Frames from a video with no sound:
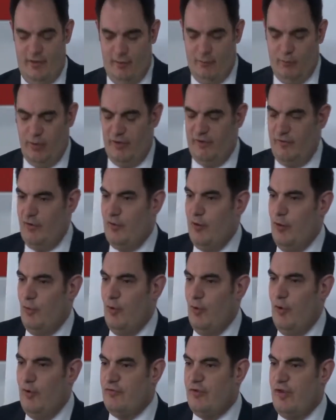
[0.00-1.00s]
President
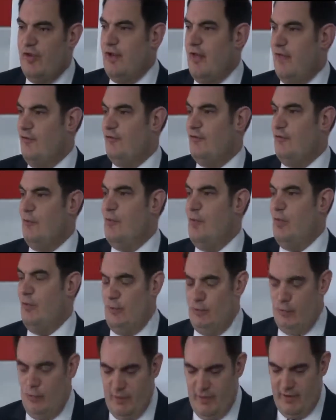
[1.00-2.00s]
Komorowski and others from
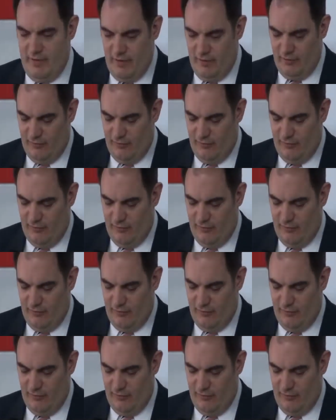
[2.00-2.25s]
Poland will be there